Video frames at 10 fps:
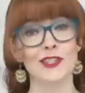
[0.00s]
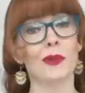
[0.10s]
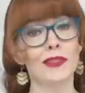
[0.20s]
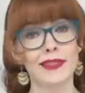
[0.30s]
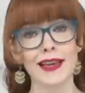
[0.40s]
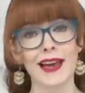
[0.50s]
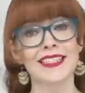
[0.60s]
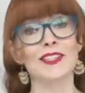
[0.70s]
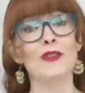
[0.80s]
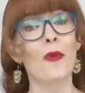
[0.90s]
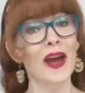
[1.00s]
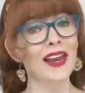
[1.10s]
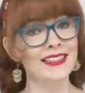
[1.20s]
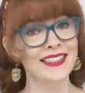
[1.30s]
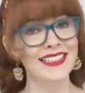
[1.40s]
So one thing I didn't quite
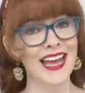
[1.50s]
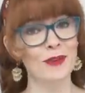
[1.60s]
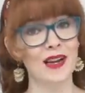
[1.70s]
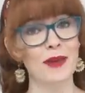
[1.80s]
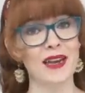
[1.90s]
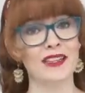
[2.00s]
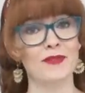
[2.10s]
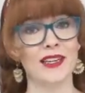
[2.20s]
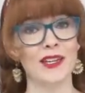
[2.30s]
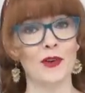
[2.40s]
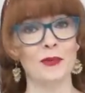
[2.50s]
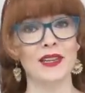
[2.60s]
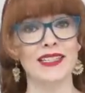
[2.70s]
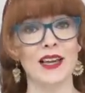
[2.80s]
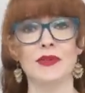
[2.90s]
understand when I made the video,
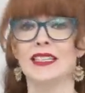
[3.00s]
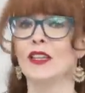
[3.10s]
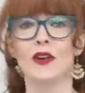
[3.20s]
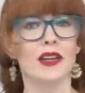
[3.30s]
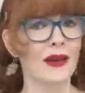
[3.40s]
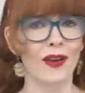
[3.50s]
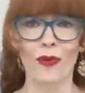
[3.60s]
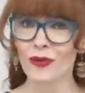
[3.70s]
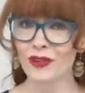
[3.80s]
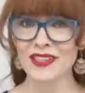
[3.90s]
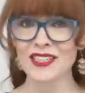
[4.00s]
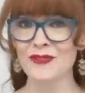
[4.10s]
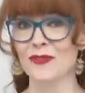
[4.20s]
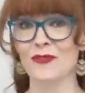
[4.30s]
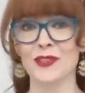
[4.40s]
because I was learning about all of this
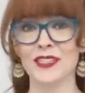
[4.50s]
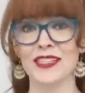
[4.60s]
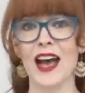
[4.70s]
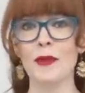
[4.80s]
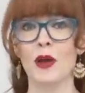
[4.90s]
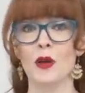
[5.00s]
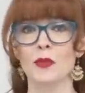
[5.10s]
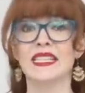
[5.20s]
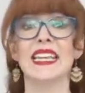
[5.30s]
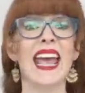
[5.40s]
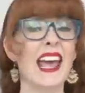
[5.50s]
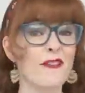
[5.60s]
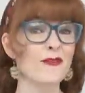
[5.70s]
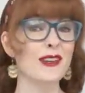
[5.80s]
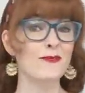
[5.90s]
for the first time, was that
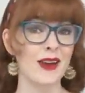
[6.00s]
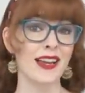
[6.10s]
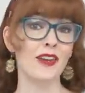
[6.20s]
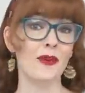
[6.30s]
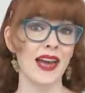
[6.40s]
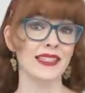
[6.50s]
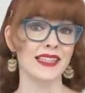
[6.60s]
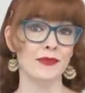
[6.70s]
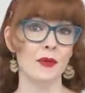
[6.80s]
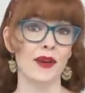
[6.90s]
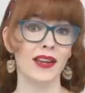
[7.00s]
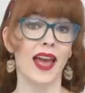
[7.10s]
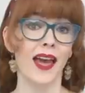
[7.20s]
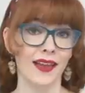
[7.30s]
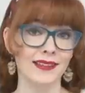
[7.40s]
every radio access point
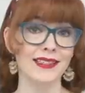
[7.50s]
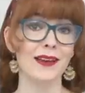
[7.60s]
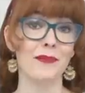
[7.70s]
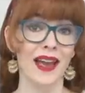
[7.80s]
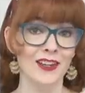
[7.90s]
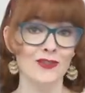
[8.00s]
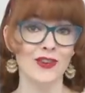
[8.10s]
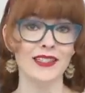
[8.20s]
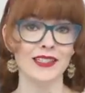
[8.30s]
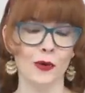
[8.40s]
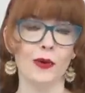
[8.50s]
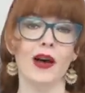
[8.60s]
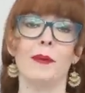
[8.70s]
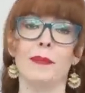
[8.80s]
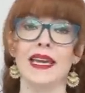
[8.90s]
has a MAC address,
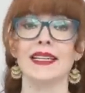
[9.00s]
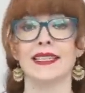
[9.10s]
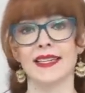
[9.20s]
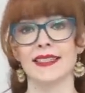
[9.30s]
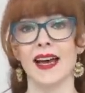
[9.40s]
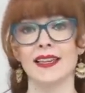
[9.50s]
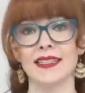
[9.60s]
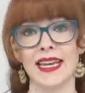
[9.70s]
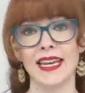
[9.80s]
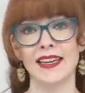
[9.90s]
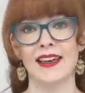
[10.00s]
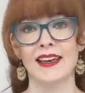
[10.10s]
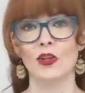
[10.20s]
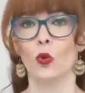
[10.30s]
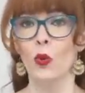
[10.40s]
or a BSS ID.
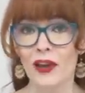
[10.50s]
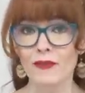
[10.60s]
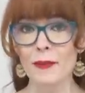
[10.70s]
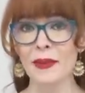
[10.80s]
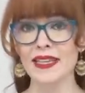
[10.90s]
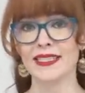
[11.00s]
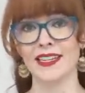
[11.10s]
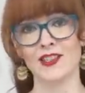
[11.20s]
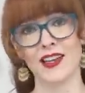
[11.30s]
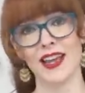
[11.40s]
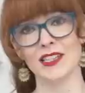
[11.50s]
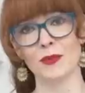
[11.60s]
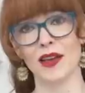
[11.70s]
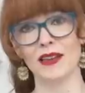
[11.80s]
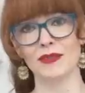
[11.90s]
Your Wi-Fi base station
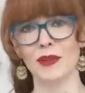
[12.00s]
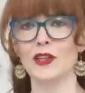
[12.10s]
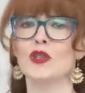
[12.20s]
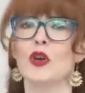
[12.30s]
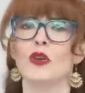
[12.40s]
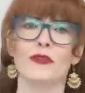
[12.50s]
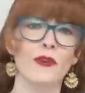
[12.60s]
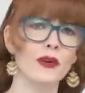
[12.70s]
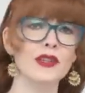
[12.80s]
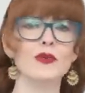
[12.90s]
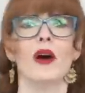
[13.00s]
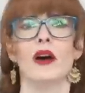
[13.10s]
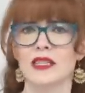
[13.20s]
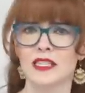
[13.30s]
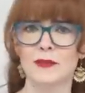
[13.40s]
has one. When you turn your phone into a
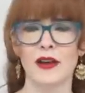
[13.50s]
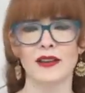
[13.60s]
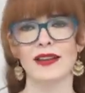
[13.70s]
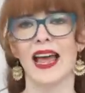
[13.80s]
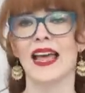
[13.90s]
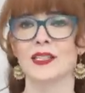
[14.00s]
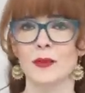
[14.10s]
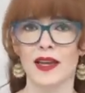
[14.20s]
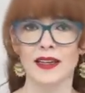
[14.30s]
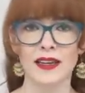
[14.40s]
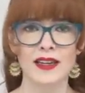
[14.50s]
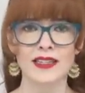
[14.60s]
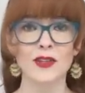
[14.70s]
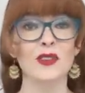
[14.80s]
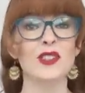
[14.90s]
hotspot, it has one.
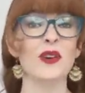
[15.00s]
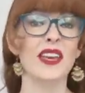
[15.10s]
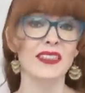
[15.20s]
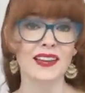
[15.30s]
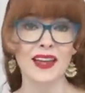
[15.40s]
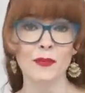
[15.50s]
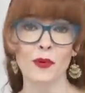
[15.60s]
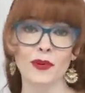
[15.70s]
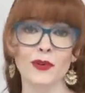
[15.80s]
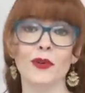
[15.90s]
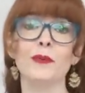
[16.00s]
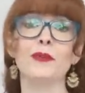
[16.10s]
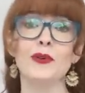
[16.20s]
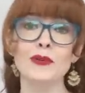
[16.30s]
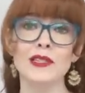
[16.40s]
So does your Ethernet port on your
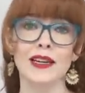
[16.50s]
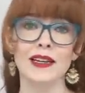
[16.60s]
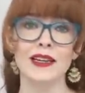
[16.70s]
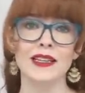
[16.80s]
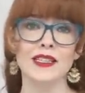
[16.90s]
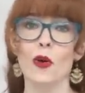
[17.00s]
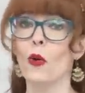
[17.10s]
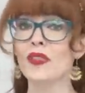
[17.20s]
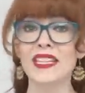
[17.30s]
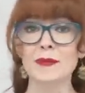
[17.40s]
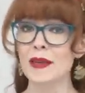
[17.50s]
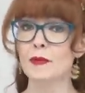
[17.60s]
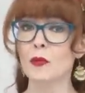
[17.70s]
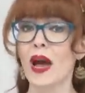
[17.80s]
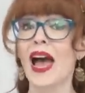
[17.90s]
computer. So all these
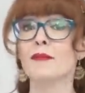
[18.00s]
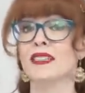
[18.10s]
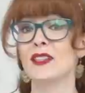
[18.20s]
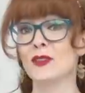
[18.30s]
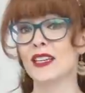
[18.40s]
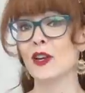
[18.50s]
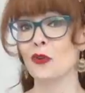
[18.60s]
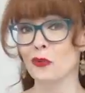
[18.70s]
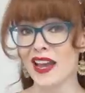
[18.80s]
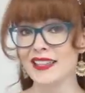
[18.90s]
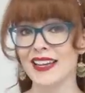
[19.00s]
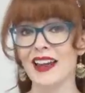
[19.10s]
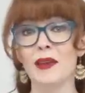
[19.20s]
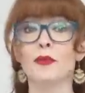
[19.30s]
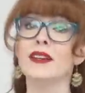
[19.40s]
people were absolutely correct, and
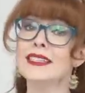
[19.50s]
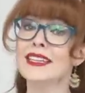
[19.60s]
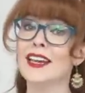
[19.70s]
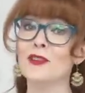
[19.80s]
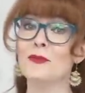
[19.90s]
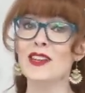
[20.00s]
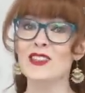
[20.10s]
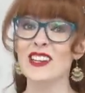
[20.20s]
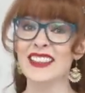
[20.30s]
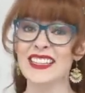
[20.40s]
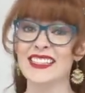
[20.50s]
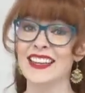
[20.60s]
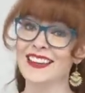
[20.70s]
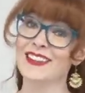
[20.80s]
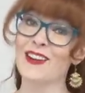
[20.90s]
I appreciate you mentioning this
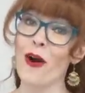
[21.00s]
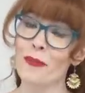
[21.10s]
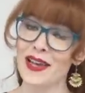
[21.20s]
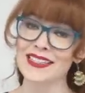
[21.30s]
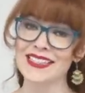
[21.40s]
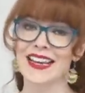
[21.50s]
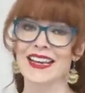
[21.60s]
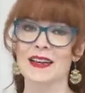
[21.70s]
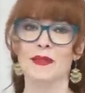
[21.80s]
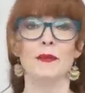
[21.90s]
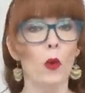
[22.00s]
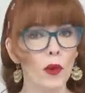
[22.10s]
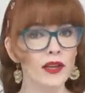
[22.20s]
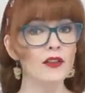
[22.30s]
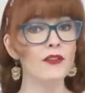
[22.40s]
in the comments. But the
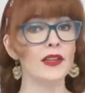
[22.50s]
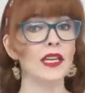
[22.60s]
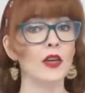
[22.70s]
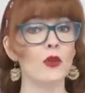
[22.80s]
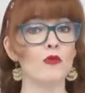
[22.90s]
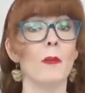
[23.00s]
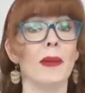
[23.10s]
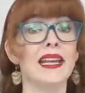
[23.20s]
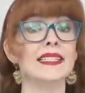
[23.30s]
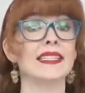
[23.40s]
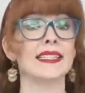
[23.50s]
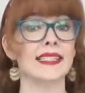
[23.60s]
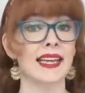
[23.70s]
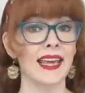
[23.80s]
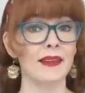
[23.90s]
point of the video remains the
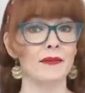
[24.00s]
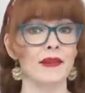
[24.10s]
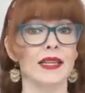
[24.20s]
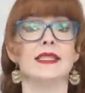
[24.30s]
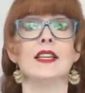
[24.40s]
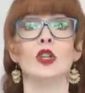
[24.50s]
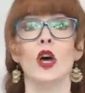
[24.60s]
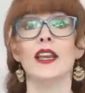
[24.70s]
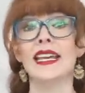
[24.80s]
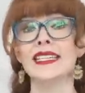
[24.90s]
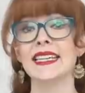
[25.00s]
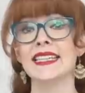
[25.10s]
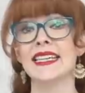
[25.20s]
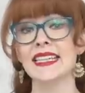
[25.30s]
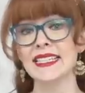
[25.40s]
same. It is a lot easier
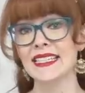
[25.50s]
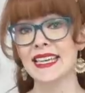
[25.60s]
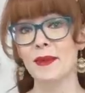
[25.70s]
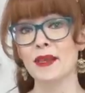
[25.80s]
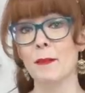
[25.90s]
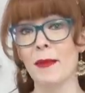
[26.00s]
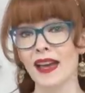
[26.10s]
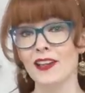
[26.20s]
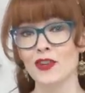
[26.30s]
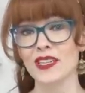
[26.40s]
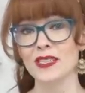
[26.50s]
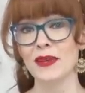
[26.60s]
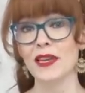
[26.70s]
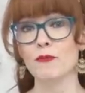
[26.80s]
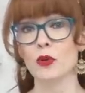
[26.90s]
easier to intercept a MAC address
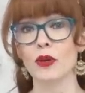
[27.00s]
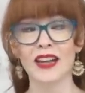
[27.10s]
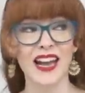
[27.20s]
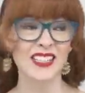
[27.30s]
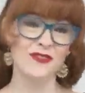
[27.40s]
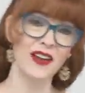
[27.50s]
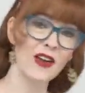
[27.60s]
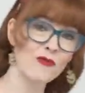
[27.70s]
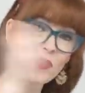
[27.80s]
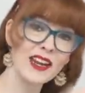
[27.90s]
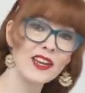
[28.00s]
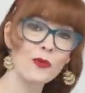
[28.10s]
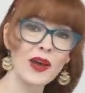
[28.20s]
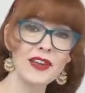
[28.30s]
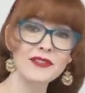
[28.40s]
being broadcast via radio
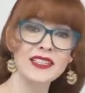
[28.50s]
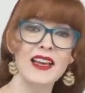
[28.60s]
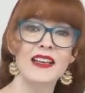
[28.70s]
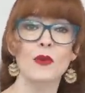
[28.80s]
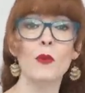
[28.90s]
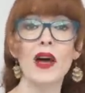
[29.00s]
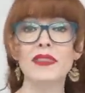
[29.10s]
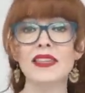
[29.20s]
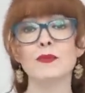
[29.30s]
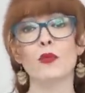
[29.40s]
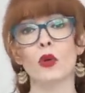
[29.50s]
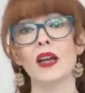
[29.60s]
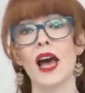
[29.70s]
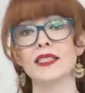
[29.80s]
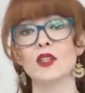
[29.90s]
waves than one that's
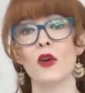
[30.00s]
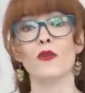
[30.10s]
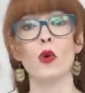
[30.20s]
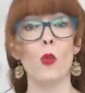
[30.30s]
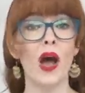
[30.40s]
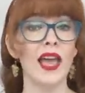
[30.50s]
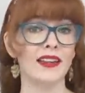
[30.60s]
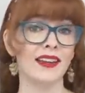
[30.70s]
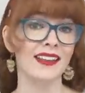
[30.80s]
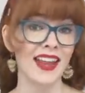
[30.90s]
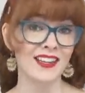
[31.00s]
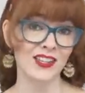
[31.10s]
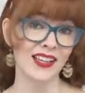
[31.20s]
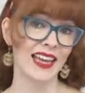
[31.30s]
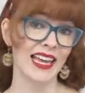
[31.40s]
broadcast over a wired
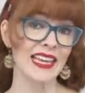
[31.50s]
connection like